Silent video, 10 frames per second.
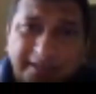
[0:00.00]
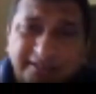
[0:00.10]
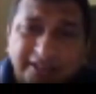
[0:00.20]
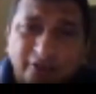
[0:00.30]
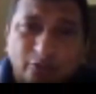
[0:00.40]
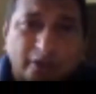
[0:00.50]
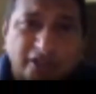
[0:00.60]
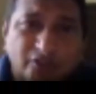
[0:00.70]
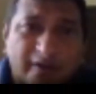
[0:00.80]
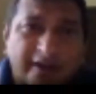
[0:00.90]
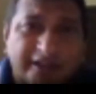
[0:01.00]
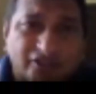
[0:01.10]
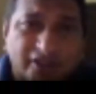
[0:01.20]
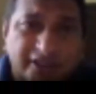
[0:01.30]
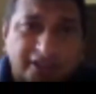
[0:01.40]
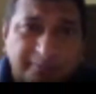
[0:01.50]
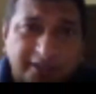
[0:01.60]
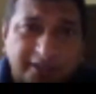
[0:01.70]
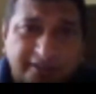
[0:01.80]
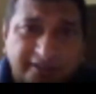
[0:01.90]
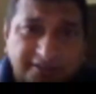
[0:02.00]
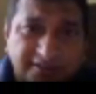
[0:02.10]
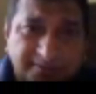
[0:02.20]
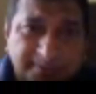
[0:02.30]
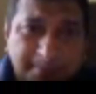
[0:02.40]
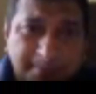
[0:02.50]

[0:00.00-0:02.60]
place in today's financial intermediaries.